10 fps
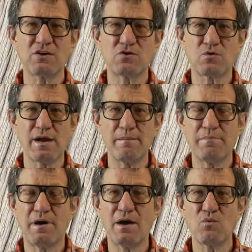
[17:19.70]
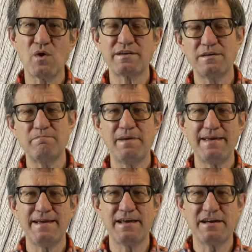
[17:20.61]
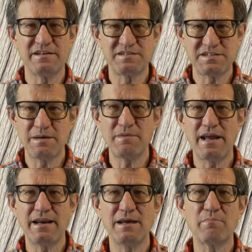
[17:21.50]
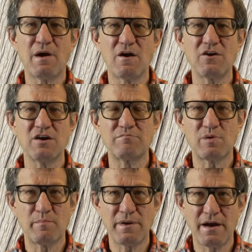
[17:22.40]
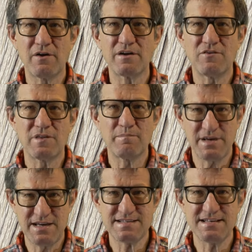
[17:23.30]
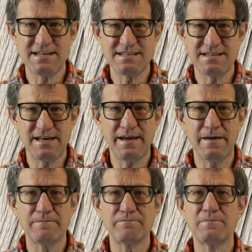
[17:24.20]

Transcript: a grip on what can be an intimidating part of preparing for the PCT.